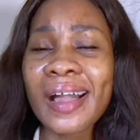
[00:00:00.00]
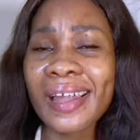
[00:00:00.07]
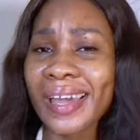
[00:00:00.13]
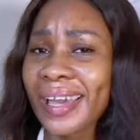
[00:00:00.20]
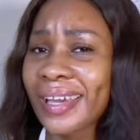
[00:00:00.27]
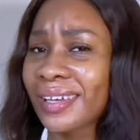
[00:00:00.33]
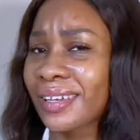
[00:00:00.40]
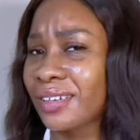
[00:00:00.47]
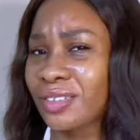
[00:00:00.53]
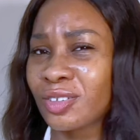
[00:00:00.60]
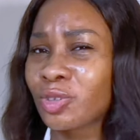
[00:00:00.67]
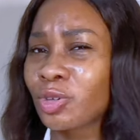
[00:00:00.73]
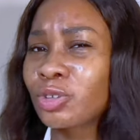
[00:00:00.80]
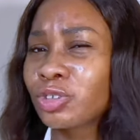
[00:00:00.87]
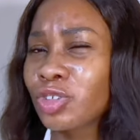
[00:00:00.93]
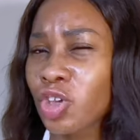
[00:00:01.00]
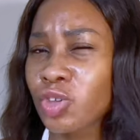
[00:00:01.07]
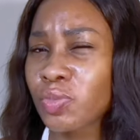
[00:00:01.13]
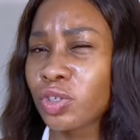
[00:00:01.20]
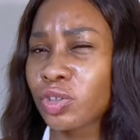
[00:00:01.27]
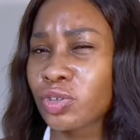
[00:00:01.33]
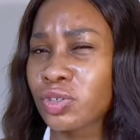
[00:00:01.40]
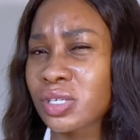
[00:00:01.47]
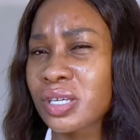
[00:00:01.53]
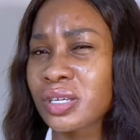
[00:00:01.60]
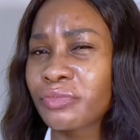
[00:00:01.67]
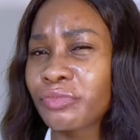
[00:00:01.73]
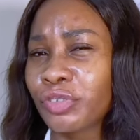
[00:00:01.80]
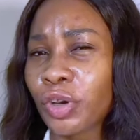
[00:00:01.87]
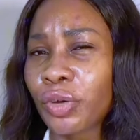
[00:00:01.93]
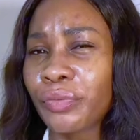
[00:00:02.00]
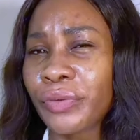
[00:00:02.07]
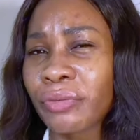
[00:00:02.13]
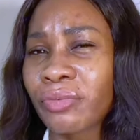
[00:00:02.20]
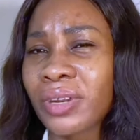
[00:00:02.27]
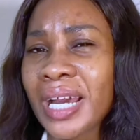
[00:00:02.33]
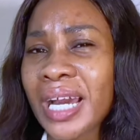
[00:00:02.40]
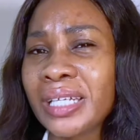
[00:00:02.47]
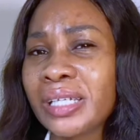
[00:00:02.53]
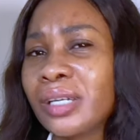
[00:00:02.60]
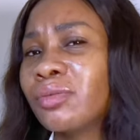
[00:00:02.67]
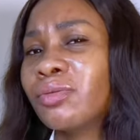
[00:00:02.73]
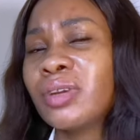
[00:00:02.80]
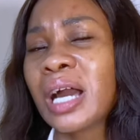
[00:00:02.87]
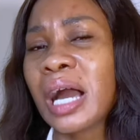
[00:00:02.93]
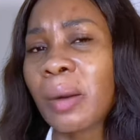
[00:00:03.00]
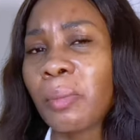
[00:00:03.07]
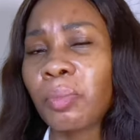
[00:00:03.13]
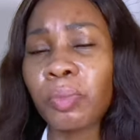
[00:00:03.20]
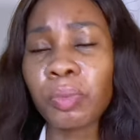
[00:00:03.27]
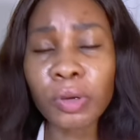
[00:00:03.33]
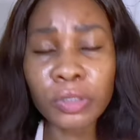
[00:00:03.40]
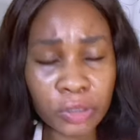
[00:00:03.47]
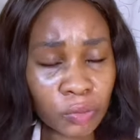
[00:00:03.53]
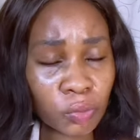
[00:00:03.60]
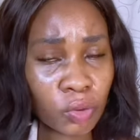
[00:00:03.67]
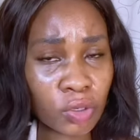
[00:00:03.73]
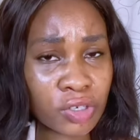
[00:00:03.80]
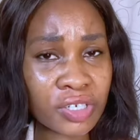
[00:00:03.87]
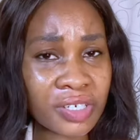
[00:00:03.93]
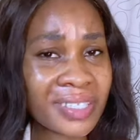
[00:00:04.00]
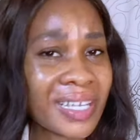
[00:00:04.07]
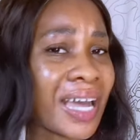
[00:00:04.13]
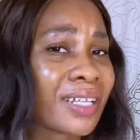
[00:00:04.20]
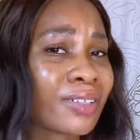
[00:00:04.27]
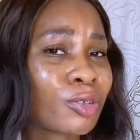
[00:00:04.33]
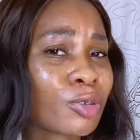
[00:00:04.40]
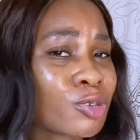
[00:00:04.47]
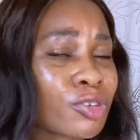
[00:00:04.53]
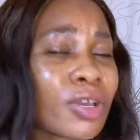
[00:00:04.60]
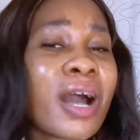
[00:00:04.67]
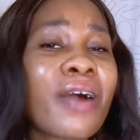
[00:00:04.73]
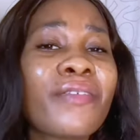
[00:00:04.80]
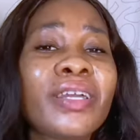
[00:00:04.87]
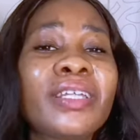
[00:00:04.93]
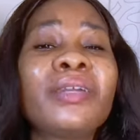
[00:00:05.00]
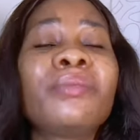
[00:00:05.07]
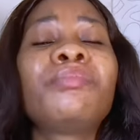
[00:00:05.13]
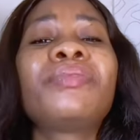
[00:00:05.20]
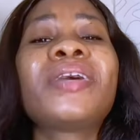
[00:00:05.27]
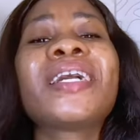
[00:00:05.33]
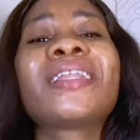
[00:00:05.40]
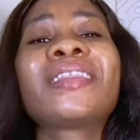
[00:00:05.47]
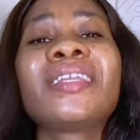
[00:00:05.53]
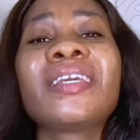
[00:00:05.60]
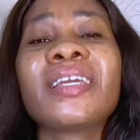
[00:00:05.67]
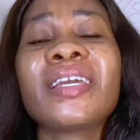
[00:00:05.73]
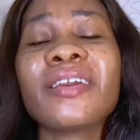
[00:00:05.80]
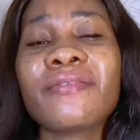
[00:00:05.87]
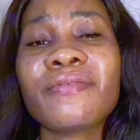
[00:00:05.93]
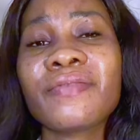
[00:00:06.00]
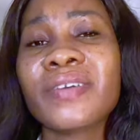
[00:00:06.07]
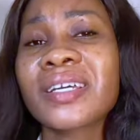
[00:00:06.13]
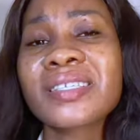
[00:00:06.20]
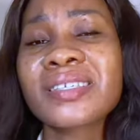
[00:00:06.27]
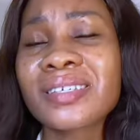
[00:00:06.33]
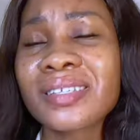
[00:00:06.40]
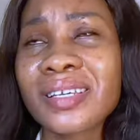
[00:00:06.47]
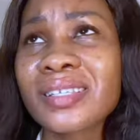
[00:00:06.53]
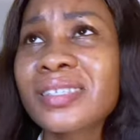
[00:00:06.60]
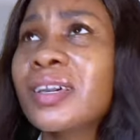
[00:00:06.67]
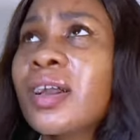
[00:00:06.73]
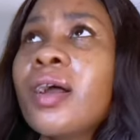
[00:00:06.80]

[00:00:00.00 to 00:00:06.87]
Like, don't just be using your regular body wash that doesn't have any brightening effects in it.